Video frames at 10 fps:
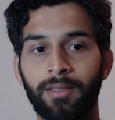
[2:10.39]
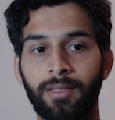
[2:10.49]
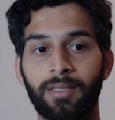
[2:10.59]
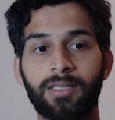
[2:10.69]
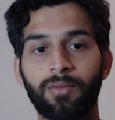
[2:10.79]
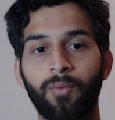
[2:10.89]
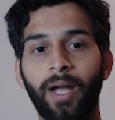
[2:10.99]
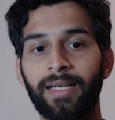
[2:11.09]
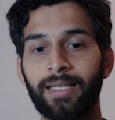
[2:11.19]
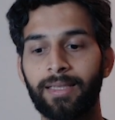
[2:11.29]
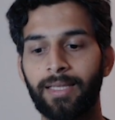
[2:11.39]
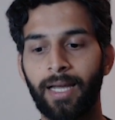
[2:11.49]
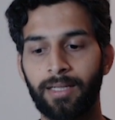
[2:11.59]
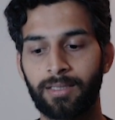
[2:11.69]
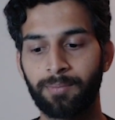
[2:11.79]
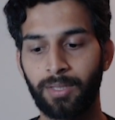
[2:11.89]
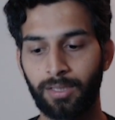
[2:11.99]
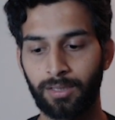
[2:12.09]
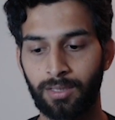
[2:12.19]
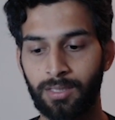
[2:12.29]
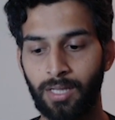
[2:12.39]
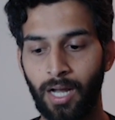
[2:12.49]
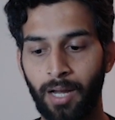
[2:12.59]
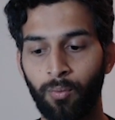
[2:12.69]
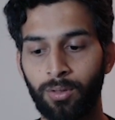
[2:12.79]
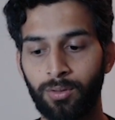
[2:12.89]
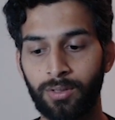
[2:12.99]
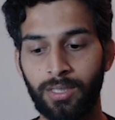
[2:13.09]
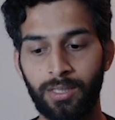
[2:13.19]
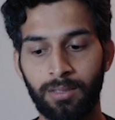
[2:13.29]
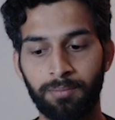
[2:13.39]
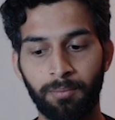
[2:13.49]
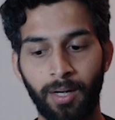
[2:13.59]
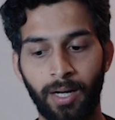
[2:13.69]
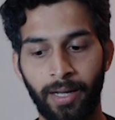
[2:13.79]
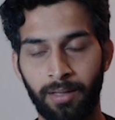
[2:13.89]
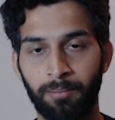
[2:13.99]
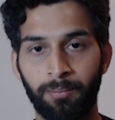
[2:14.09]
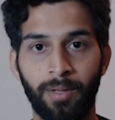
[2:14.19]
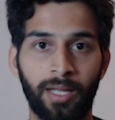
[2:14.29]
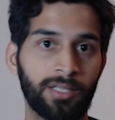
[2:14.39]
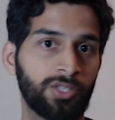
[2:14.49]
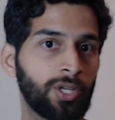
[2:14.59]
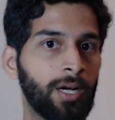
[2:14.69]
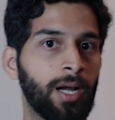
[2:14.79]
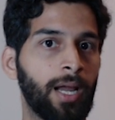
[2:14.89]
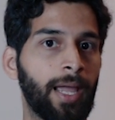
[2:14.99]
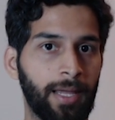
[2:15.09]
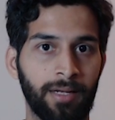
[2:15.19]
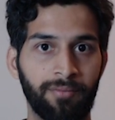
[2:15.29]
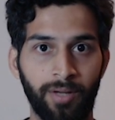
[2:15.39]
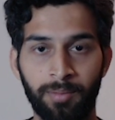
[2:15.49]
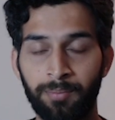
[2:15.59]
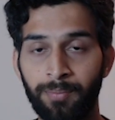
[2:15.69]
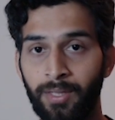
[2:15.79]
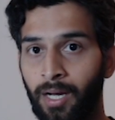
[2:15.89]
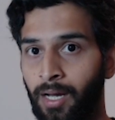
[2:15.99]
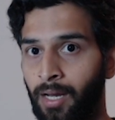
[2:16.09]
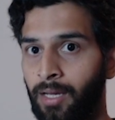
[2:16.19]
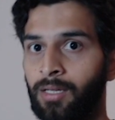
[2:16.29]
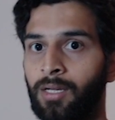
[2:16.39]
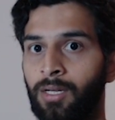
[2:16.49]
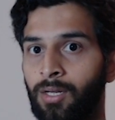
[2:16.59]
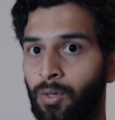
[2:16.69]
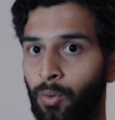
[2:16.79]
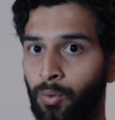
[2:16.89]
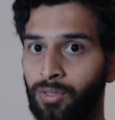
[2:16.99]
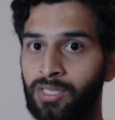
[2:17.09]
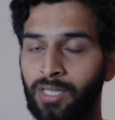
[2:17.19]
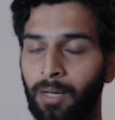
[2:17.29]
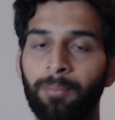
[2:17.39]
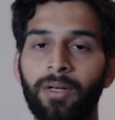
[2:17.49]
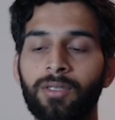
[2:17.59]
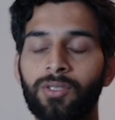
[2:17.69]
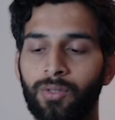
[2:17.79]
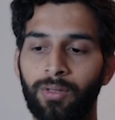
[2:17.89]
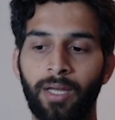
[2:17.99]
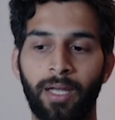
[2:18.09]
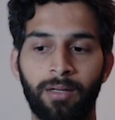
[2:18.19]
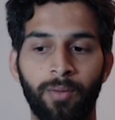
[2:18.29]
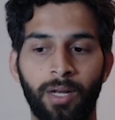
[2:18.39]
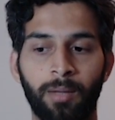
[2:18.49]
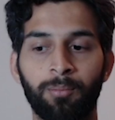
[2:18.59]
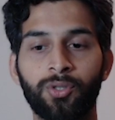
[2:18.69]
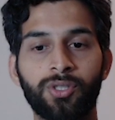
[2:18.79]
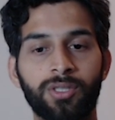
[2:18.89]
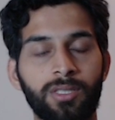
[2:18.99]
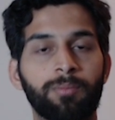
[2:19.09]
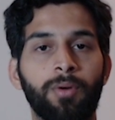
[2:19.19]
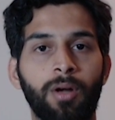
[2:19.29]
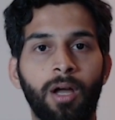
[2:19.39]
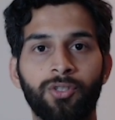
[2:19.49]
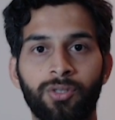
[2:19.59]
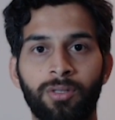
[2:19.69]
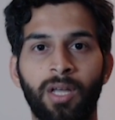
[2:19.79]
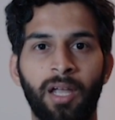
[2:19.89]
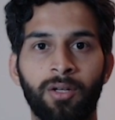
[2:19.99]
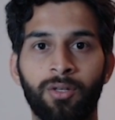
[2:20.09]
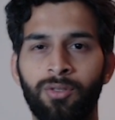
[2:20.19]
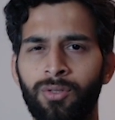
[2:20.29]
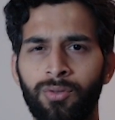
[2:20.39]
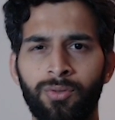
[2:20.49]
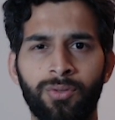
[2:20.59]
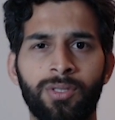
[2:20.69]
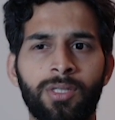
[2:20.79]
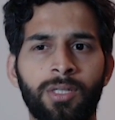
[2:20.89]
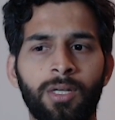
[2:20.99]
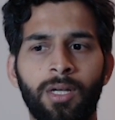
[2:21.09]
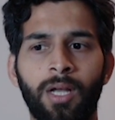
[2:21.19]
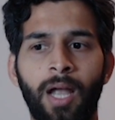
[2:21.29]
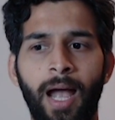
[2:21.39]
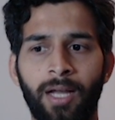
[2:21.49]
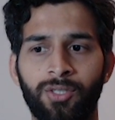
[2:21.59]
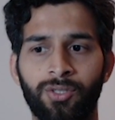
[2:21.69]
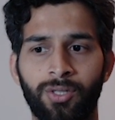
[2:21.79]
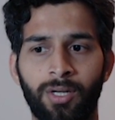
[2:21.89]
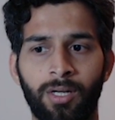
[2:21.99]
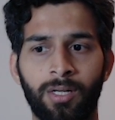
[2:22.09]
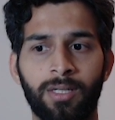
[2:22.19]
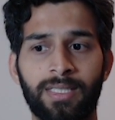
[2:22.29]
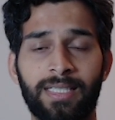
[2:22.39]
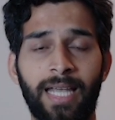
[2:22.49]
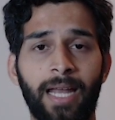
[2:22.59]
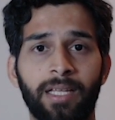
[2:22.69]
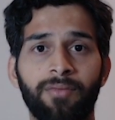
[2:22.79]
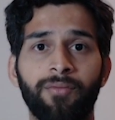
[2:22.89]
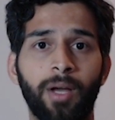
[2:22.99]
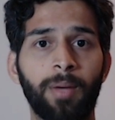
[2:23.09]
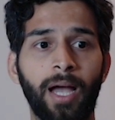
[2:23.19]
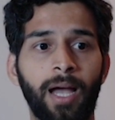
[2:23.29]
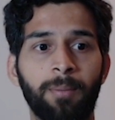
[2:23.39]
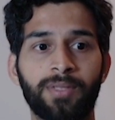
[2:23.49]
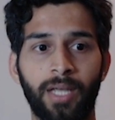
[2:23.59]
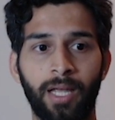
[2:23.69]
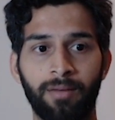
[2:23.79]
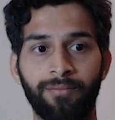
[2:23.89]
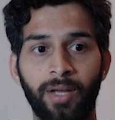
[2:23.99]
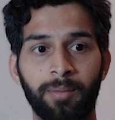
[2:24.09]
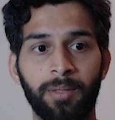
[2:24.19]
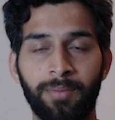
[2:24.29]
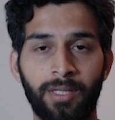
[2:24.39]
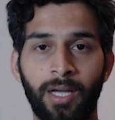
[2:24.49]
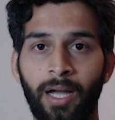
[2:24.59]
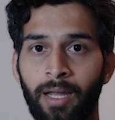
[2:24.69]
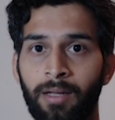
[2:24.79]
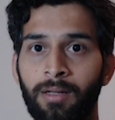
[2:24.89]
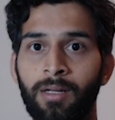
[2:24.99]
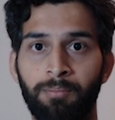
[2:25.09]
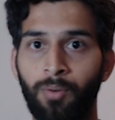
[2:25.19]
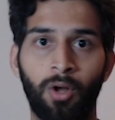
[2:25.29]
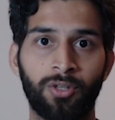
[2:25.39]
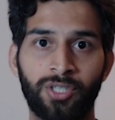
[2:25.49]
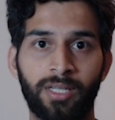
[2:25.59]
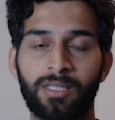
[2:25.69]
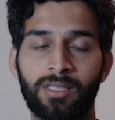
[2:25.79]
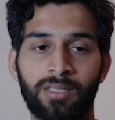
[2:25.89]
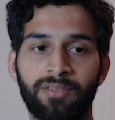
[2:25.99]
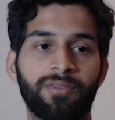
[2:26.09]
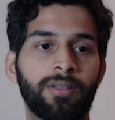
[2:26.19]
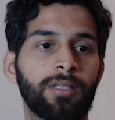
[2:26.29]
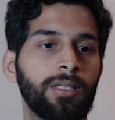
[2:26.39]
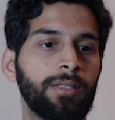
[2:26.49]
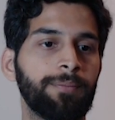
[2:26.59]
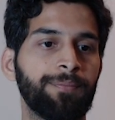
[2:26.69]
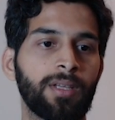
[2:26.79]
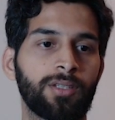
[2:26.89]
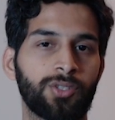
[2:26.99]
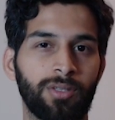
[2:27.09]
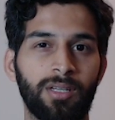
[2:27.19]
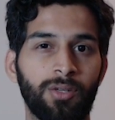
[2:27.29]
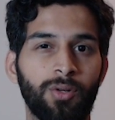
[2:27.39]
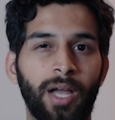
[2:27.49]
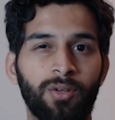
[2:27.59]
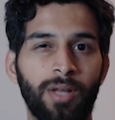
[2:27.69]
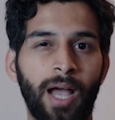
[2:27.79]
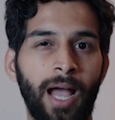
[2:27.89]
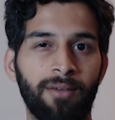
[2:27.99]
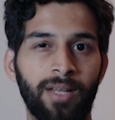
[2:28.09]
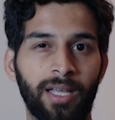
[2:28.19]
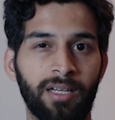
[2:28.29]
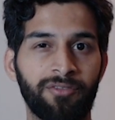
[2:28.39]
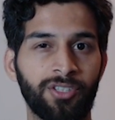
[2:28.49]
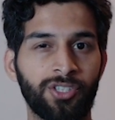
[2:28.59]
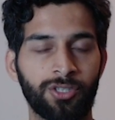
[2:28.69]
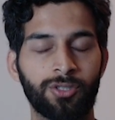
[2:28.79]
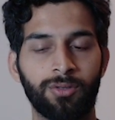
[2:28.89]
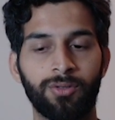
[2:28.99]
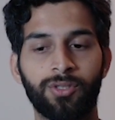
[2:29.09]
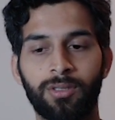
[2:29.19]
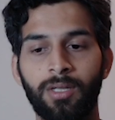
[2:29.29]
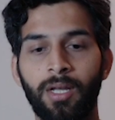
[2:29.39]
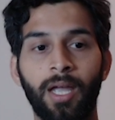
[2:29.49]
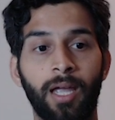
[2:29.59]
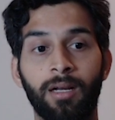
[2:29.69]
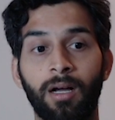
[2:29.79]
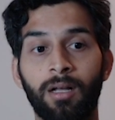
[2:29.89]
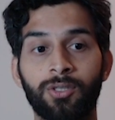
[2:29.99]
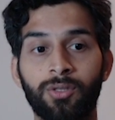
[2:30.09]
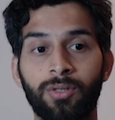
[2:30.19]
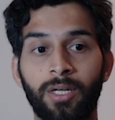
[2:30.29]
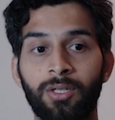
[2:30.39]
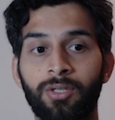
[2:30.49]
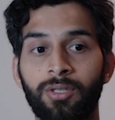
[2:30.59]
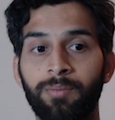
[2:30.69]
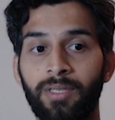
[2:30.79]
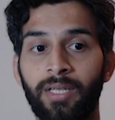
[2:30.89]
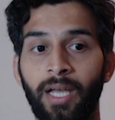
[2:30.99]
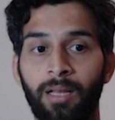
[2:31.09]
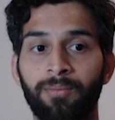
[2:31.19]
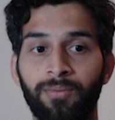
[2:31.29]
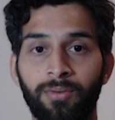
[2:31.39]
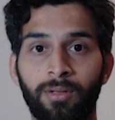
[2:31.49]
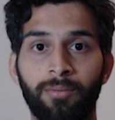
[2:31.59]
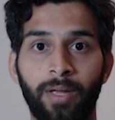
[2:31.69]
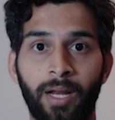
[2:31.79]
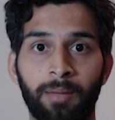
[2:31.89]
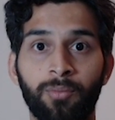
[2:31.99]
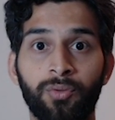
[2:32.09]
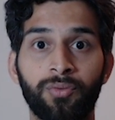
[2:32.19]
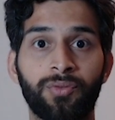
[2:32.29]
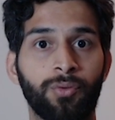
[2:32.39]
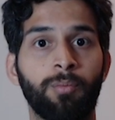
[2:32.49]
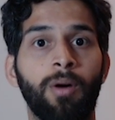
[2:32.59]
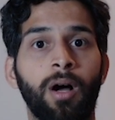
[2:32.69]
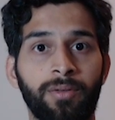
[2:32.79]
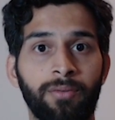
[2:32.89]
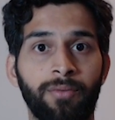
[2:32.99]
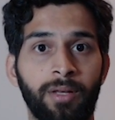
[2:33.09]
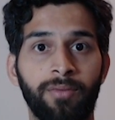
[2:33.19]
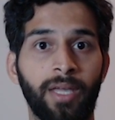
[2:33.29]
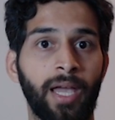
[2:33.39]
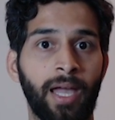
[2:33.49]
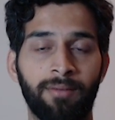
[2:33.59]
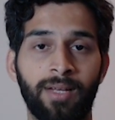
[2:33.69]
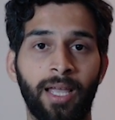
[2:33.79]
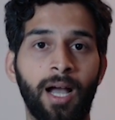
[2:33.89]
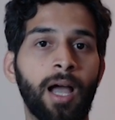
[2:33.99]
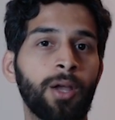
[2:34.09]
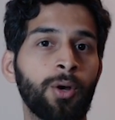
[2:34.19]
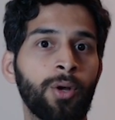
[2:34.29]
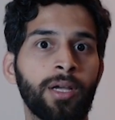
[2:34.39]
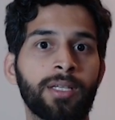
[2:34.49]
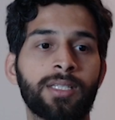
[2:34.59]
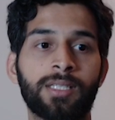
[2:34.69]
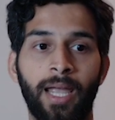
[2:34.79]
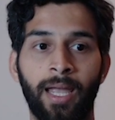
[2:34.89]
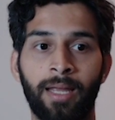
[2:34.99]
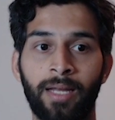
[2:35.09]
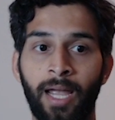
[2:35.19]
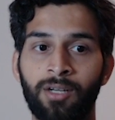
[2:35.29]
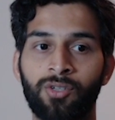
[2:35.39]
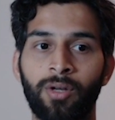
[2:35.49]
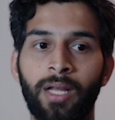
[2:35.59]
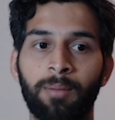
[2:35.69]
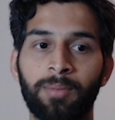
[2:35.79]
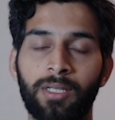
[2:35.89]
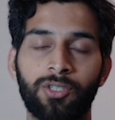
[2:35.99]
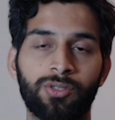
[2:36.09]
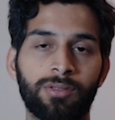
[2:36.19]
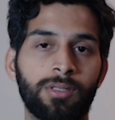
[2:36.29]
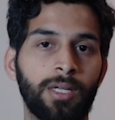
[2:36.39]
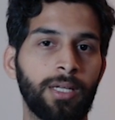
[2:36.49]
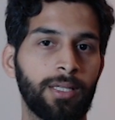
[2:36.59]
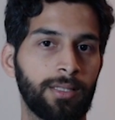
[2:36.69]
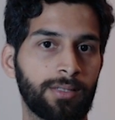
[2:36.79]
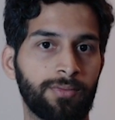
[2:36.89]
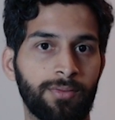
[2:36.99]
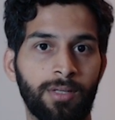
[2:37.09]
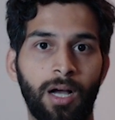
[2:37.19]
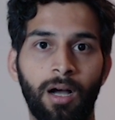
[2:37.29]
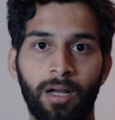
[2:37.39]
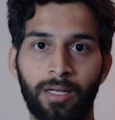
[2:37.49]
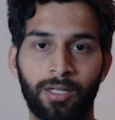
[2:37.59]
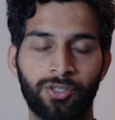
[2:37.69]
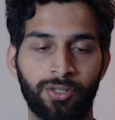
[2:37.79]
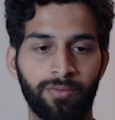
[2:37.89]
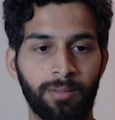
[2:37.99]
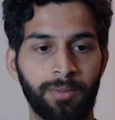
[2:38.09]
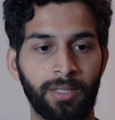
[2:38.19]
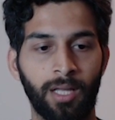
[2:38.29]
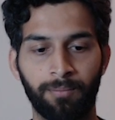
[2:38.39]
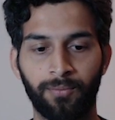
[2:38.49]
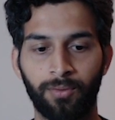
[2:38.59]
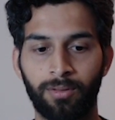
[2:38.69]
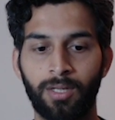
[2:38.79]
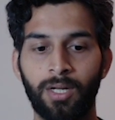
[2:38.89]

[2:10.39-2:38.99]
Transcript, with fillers: The reason why I did that is because I want to keep my Blazor and web A P I code separate so that when I push this in production, I could use Azure static web apps and web A P I project differently so that, you know, I could have like an efficient solution. And also it could be helpful when I move to Maui, when we have like iOS and Android application, this architecture will be helpful.